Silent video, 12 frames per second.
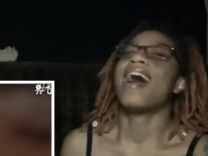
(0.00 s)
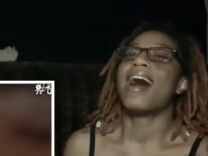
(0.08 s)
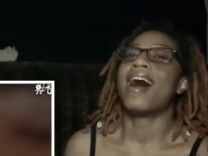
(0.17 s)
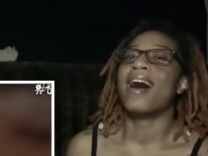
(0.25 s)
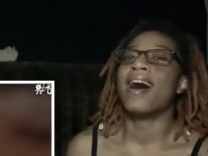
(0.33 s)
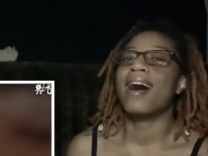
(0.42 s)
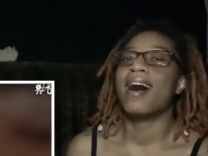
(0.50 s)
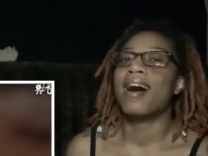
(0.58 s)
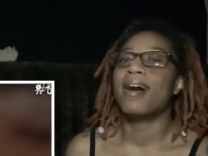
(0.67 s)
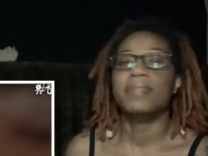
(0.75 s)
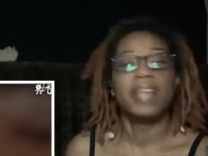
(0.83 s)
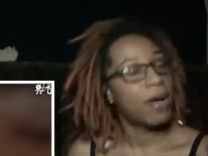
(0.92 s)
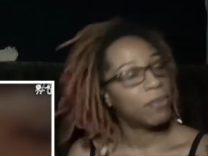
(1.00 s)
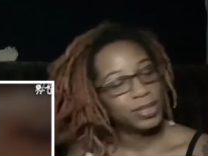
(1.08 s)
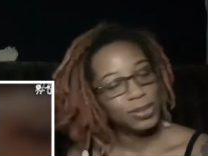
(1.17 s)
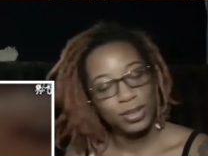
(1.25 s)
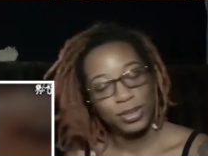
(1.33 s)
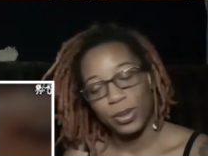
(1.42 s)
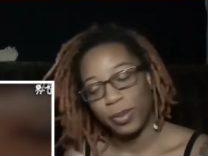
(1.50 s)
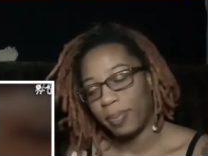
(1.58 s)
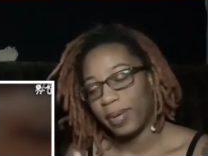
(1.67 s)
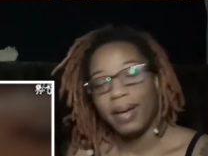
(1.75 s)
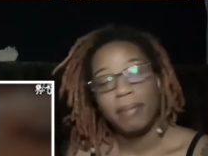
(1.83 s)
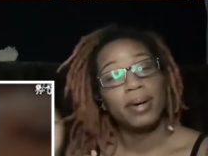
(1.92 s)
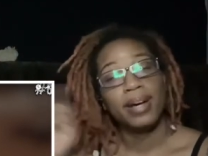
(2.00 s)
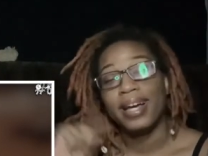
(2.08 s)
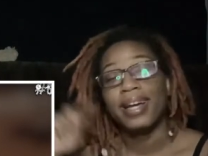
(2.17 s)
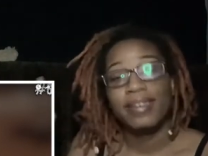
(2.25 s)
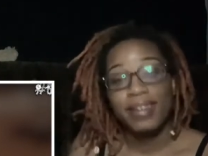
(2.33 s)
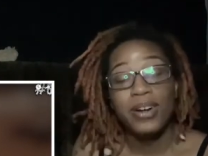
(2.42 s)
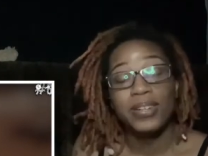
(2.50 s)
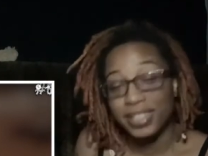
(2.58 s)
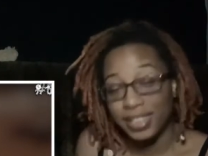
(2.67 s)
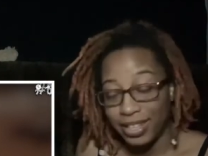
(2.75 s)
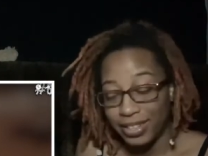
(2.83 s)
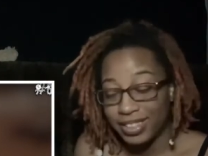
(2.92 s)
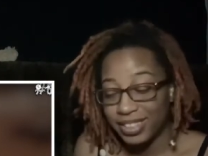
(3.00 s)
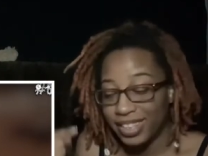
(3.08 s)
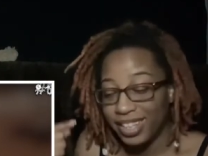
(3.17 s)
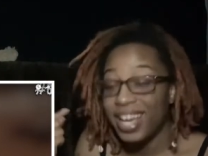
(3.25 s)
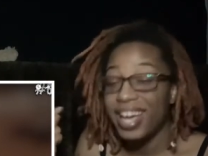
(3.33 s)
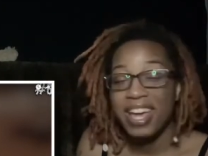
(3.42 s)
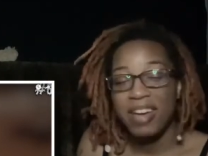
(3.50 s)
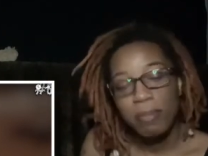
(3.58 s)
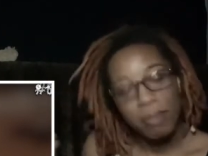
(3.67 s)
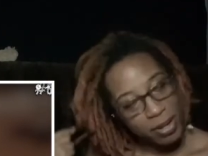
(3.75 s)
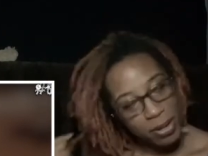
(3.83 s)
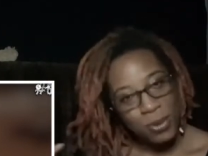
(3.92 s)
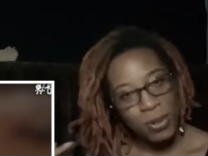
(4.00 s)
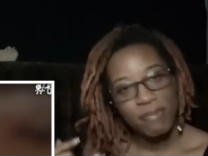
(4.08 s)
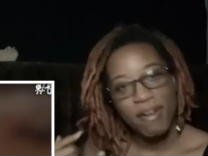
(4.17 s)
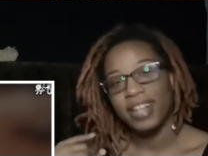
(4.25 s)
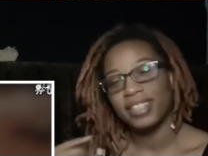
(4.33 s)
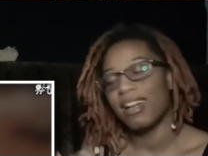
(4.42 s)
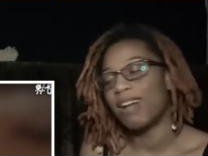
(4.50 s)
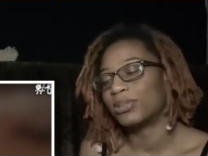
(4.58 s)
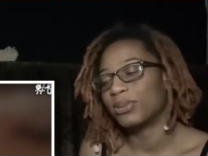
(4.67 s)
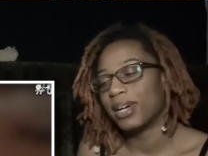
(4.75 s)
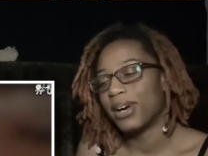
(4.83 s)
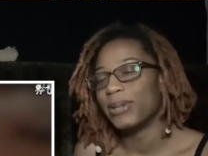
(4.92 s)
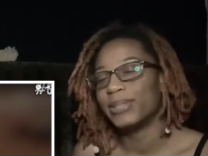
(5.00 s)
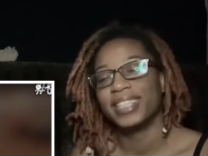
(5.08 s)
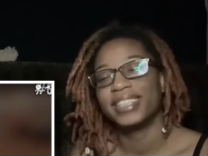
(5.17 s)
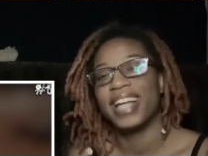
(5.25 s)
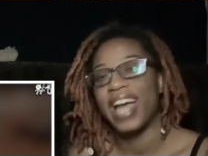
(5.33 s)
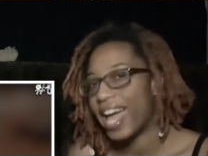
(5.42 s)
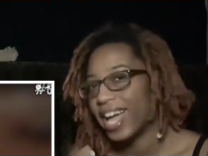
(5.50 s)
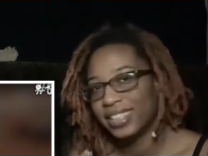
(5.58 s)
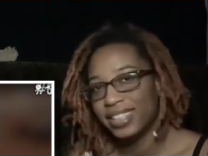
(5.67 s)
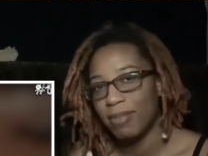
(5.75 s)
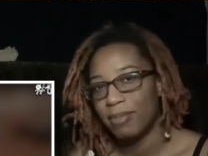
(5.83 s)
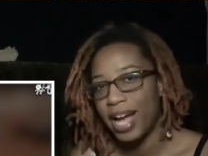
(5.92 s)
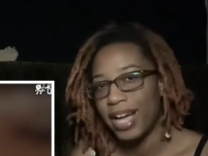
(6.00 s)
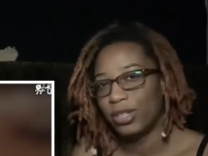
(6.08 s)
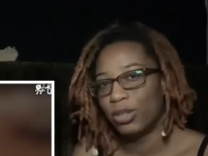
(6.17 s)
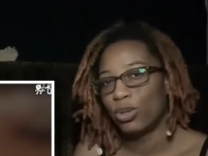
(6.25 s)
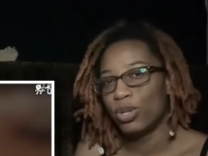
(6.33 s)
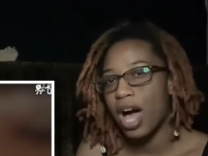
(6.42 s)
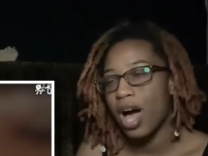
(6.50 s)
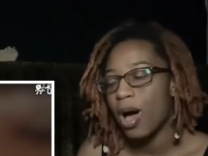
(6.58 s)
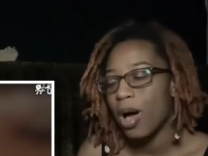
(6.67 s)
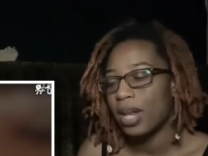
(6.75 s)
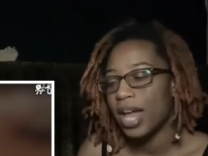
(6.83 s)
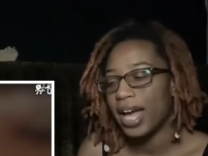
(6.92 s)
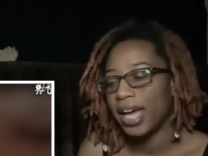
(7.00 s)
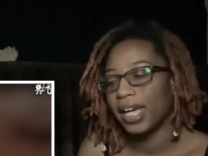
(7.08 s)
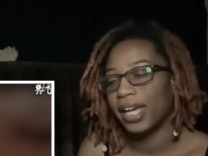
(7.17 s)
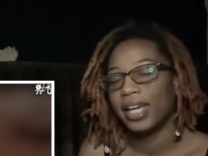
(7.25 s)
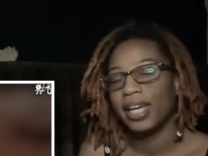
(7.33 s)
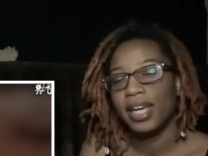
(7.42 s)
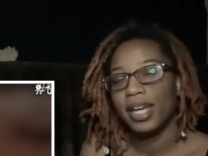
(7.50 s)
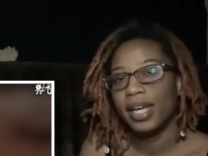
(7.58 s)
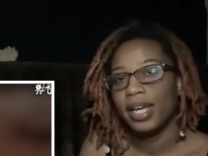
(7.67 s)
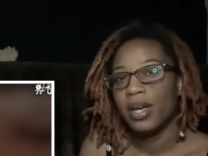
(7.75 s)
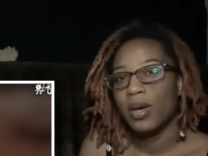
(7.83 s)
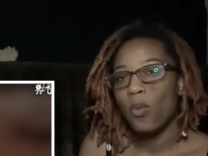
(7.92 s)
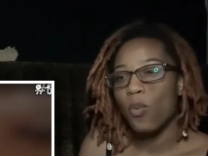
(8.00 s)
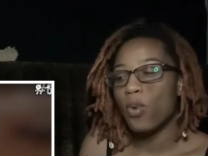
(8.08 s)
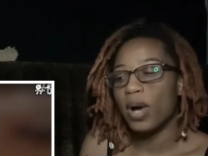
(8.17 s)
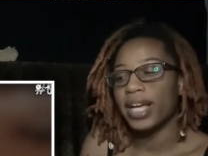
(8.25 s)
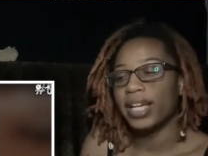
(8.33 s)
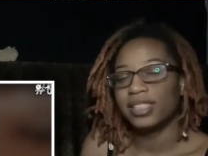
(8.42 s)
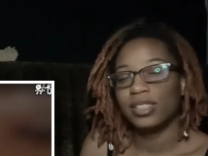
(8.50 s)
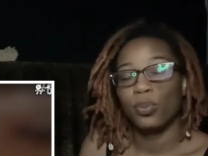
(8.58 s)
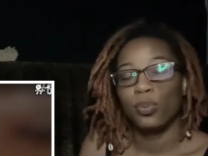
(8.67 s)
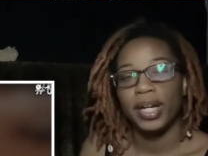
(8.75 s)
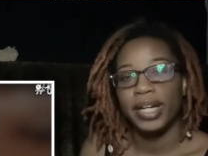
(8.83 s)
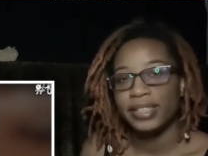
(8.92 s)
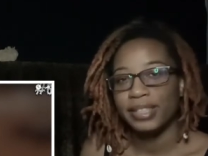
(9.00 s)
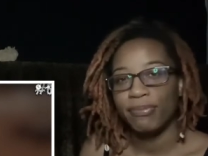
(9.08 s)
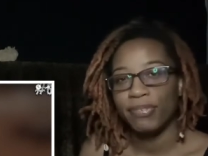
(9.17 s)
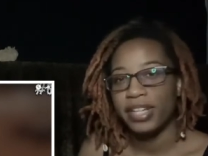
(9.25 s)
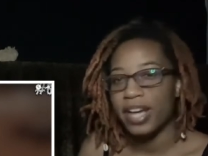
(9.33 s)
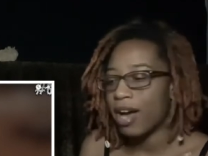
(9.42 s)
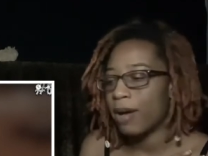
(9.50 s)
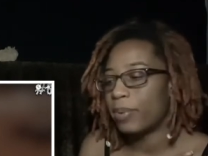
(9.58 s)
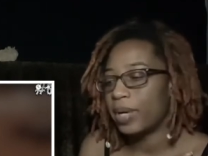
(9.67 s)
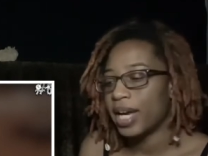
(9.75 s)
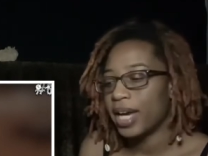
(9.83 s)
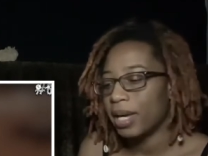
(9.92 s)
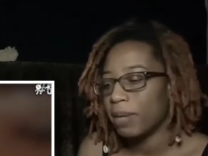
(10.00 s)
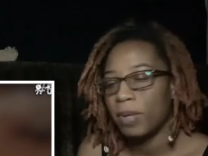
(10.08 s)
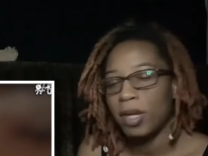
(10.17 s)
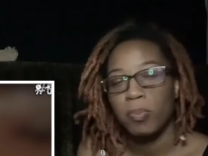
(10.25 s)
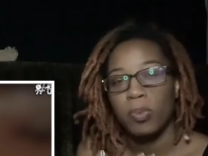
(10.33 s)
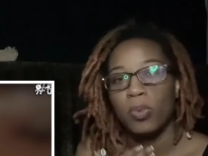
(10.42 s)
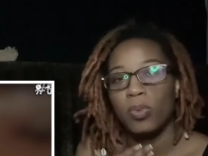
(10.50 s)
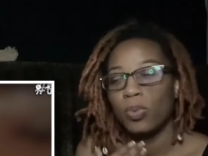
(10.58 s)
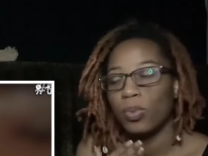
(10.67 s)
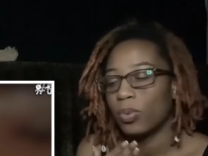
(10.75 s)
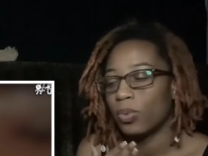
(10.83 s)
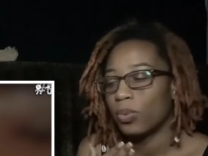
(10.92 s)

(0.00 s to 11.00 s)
Uh, that was stupid. But no, seriously, it would be cool if I could talk to a ghost just to ask them, like, do y'all, like, what is the reason for y'all being in people